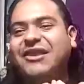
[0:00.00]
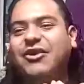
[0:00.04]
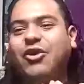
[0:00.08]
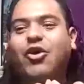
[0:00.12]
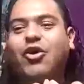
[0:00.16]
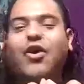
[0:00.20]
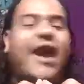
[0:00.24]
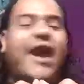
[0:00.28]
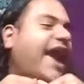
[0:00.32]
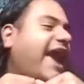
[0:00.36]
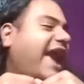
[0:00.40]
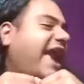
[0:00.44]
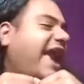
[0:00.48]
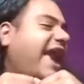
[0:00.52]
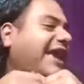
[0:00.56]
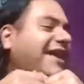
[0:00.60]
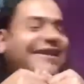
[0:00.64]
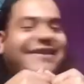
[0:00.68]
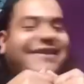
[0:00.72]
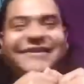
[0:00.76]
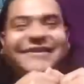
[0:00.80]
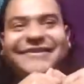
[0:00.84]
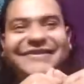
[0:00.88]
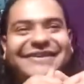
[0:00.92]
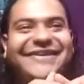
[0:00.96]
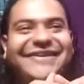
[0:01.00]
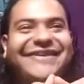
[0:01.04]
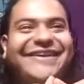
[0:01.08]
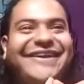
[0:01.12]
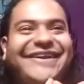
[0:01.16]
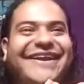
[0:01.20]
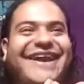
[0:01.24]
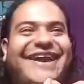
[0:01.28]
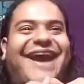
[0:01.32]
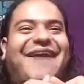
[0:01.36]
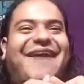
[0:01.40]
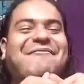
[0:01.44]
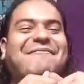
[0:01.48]
a little heated.
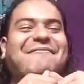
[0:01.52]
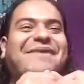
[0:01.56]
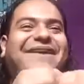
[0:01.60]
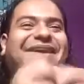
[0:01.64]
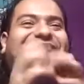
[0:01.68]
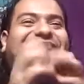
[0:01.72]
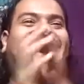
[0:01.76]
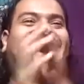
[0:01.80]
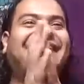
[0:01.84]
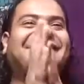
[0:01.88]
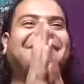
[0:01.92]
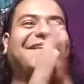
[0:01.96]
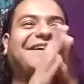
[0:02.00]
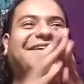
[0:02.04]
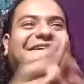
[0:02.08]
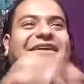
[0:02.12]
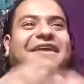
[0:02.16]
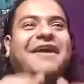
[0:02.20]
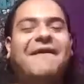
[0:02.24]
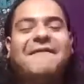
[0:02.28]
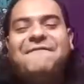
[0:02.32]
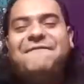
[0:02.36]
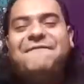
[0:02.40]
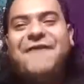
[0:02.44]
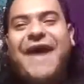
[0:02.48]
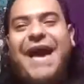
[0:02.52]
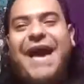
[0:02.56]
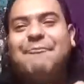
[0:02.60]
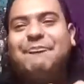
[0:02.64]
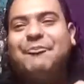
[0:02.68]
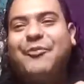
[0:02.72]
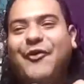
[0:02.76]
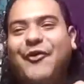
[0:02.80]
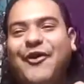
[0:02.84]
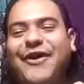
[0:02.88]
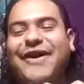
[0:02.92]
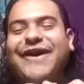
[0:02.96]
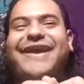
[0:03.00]
Got the fat
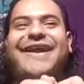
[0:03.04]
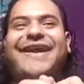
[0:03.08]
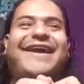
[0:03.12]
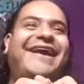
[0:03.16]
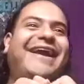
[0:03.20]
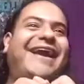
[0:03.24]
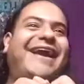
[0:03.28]
boy.